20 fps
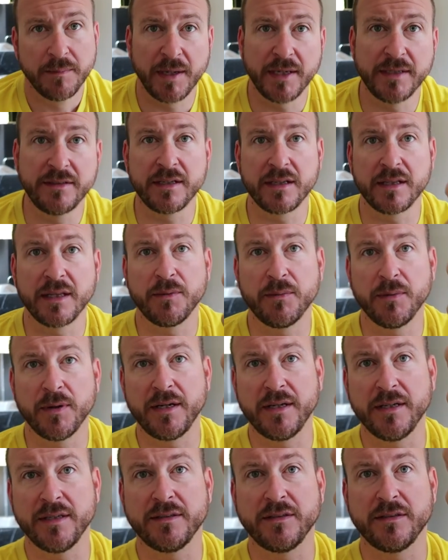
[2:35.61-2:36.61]
Basically
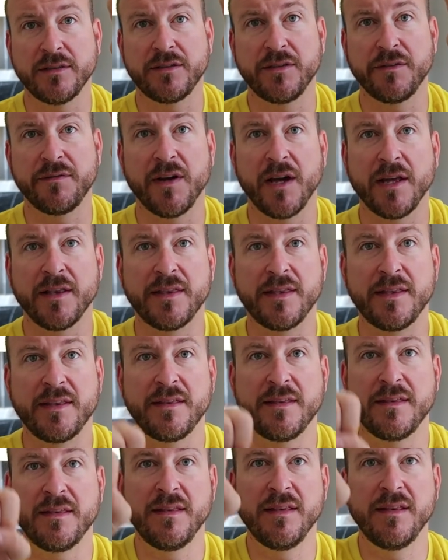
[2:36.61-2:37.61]
what it is, is you've got
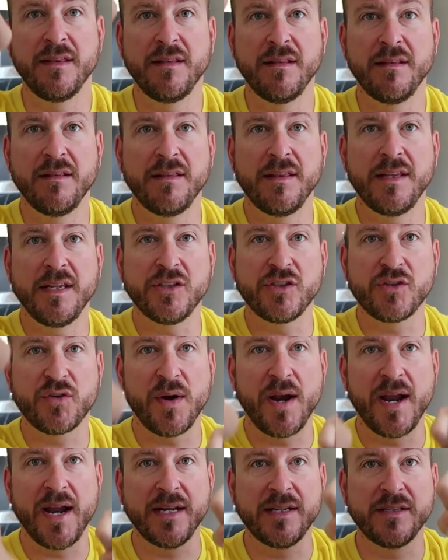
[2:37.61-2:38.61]
these
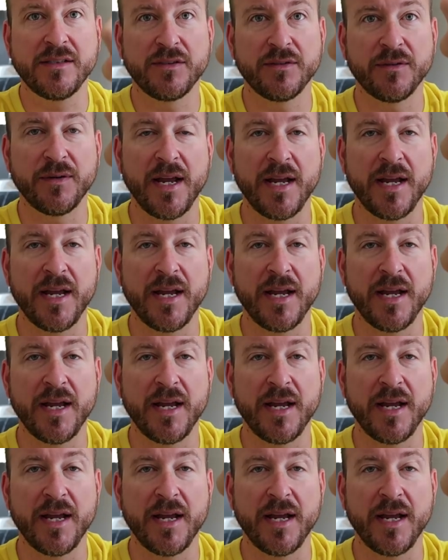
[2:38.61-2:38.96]
cranks,